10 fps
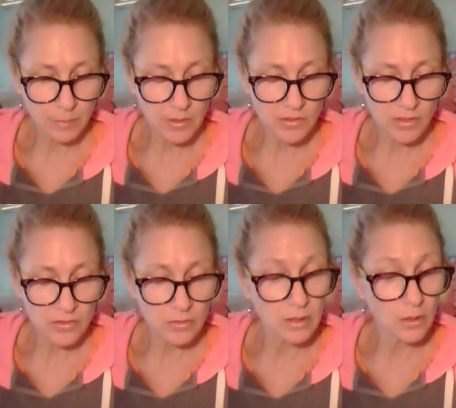There's
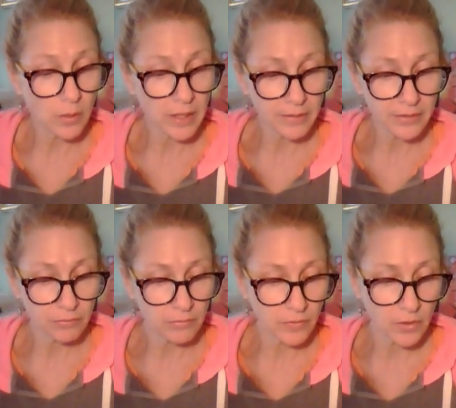also an
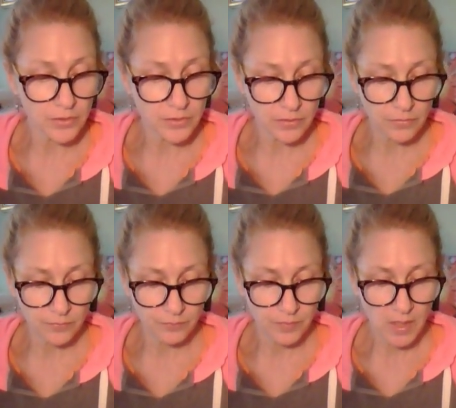Aquarius reversed.
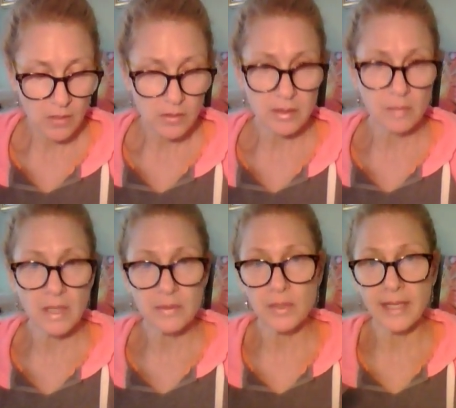So
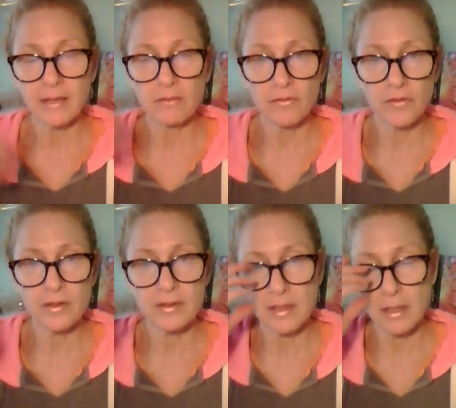sometimes when I get
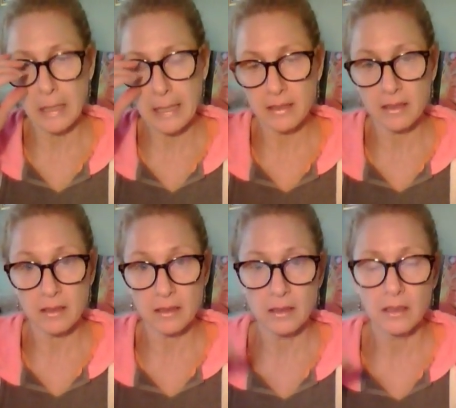reversed and
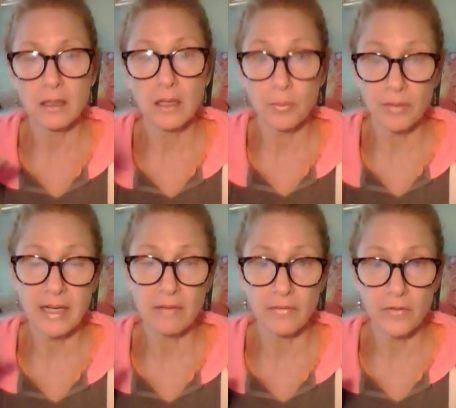
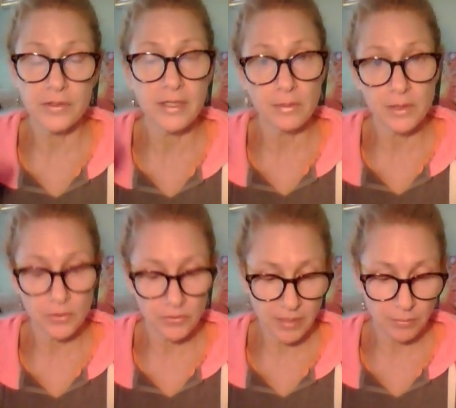upright and reversed, it could be
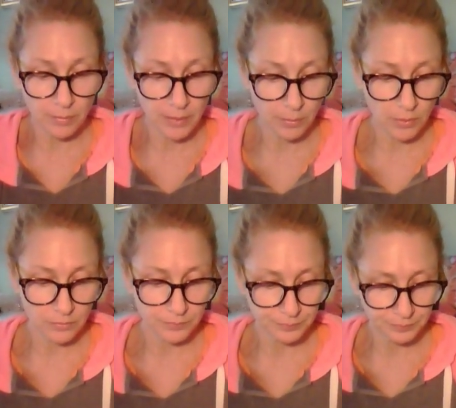two separate
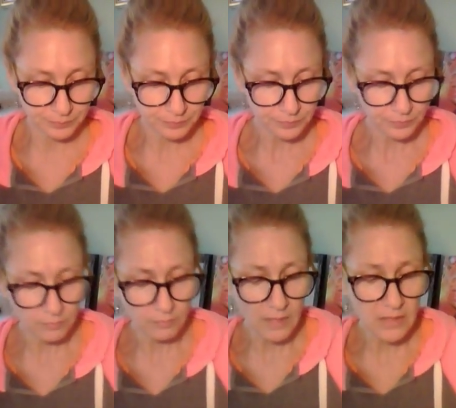people.
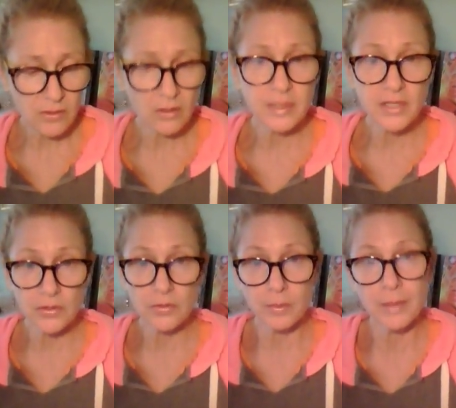So it could be
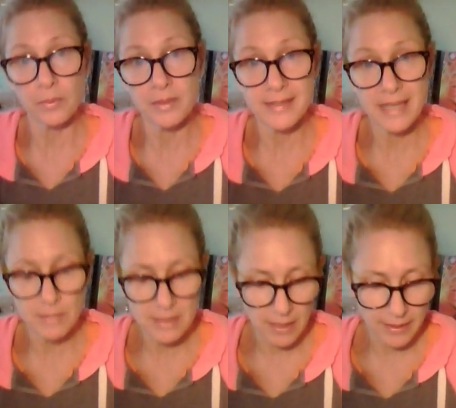two people with the
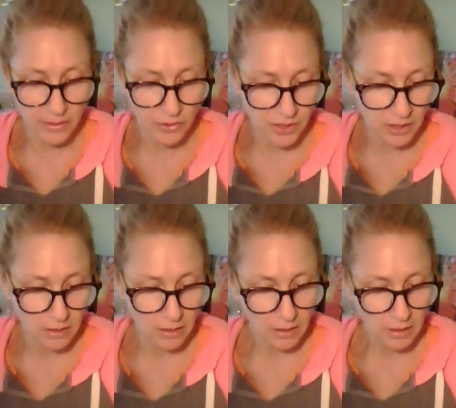same sign energy.
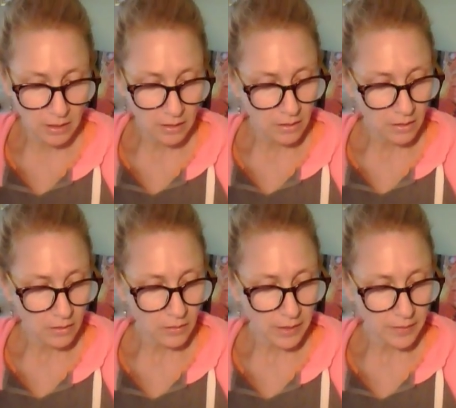
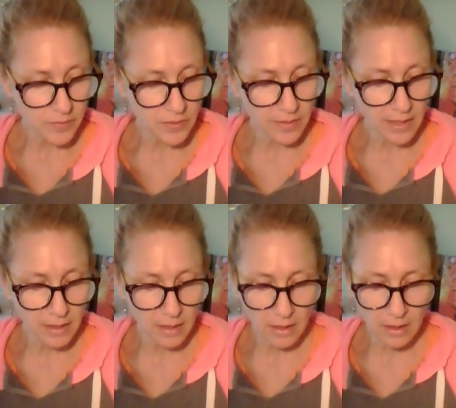Okay, so
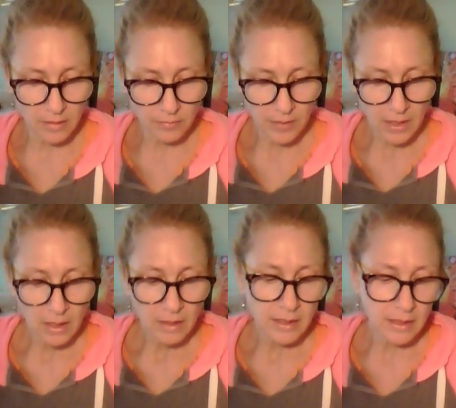then um,
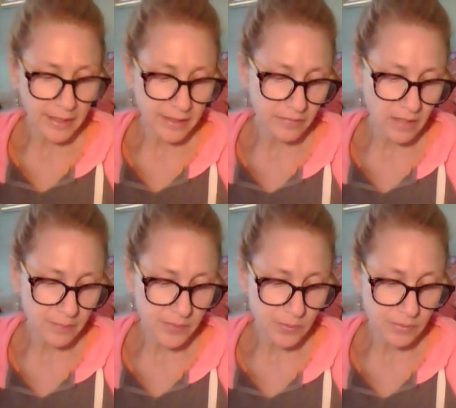the Knight of
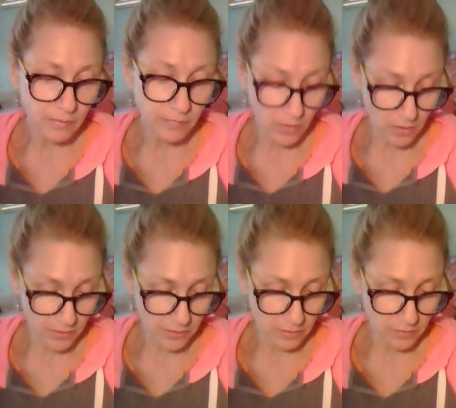Cups was
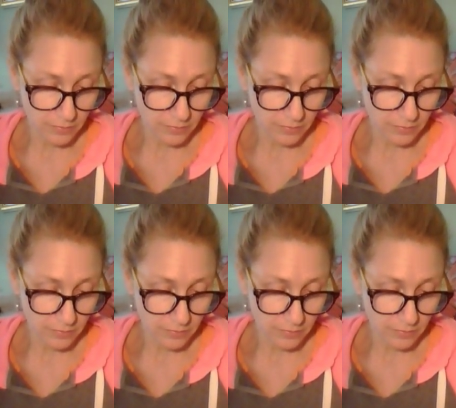reversed.